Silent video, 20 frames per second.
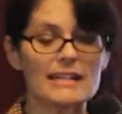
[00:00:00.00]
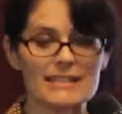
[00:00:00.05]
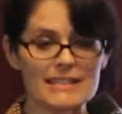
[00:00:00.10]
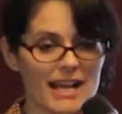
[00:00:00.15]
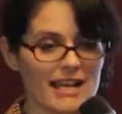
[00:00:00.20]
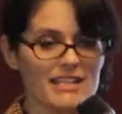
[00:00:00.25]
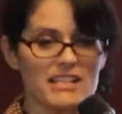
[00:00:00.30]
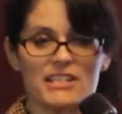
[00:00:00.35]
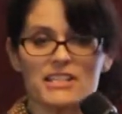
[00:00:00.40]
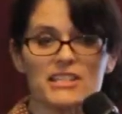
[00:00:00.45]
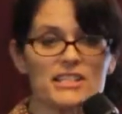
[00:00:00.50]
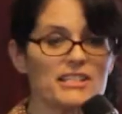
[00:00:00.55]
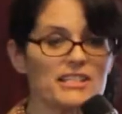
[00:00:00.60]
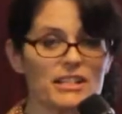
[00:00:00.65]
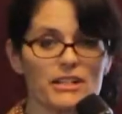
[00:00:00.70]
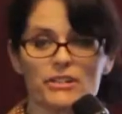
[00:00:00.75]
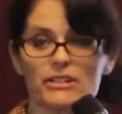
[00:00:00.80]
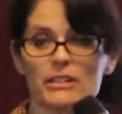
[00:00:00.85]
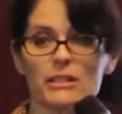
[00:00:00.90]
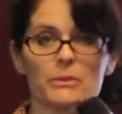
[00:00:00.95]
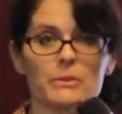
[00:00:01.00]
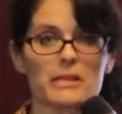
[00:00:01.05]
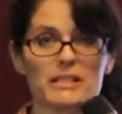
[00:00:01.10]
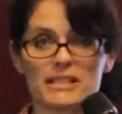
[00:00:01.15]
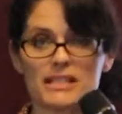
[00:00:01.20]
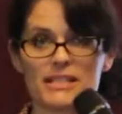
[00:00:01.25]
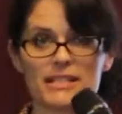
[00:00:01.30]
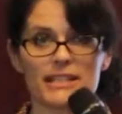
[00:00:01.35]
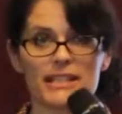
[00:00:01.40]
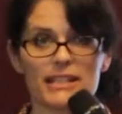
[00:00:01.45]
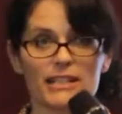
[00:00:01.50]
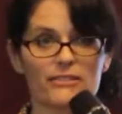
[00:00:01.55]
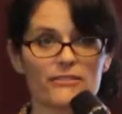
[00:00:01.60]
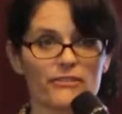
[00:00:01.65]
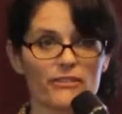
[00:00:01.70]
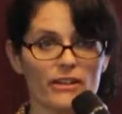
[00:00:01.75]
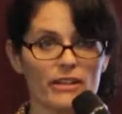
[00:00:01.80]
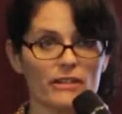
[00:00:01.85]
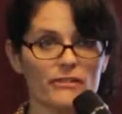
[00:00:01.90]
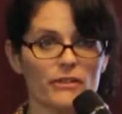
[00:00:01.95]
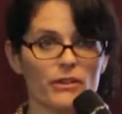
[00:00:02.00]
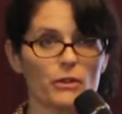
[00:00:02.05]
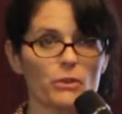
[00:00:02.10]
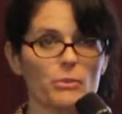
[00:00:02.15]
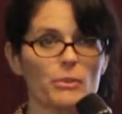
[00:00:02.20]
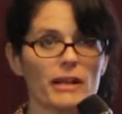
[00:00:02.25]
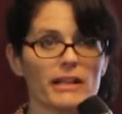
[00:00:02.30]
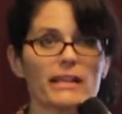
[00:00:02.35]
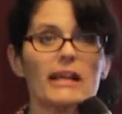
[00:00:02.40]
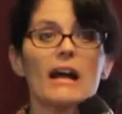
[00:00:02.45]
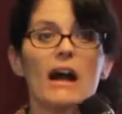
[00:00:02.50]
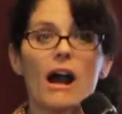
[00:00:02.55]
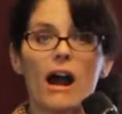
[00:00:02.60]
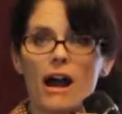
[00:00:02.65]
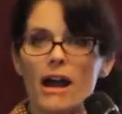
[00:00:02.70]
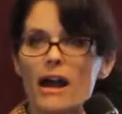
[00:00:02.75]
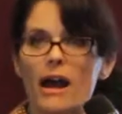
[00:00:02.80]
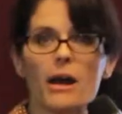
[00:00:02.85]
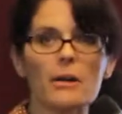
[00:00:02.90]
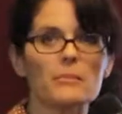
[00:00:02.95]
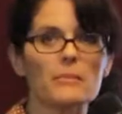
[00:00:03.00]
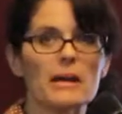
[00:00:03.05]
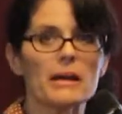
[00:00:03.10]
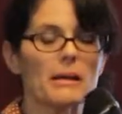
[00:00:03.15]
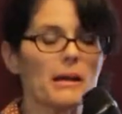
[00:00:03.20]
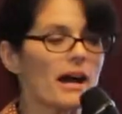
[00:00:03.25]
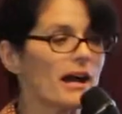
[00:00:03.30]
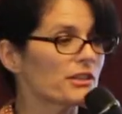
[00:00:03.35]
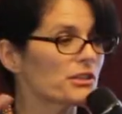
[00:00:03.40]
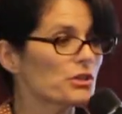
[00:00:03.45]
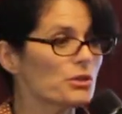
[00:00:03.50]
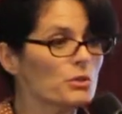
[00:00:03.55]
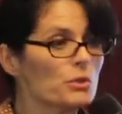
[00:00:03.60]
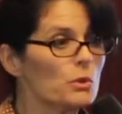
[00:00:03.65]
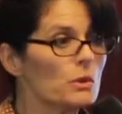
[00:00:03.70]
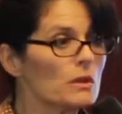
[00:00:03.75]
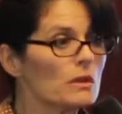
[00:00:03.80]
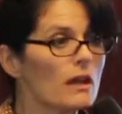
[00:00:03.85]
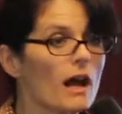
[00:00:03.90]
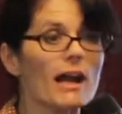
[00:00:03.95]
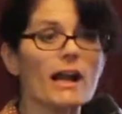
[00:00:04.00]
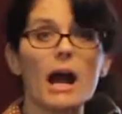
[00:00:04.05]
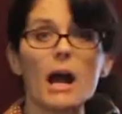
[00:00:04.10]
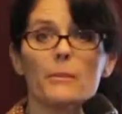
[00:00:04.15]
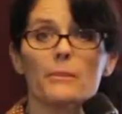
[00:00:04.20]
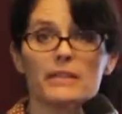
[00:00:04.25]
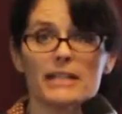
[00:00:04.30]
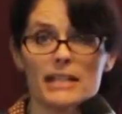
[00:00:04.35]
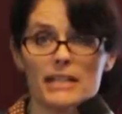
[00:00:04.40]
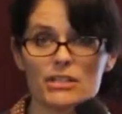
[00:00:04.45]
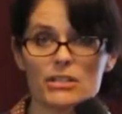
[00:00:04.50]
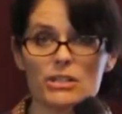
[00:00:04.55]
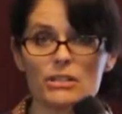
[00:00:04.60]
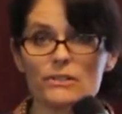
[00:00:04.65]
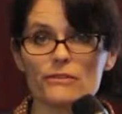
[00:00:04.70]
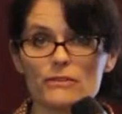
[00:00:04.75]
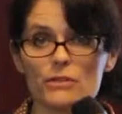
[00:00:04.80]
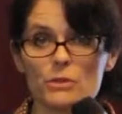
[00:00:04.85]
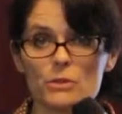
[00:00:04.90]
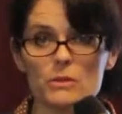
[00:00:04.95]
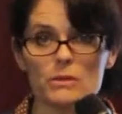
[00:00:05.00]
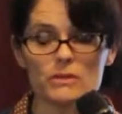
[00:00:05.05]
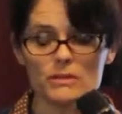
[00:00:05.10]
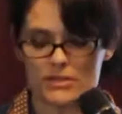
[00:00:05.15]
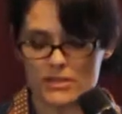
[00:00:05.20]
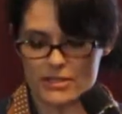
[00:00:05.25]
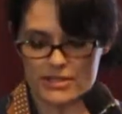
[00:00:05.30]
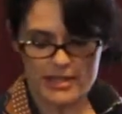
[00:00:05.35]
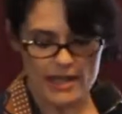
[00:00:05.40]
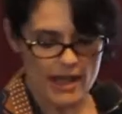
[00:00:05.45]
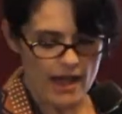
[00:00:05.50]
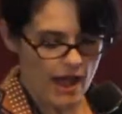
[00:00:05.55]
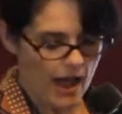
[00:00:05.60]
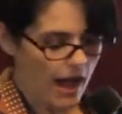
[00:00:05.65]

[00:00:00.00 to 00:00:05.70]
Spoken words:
not necessarily what's sitting in front of you, but a tool, a combination of tools,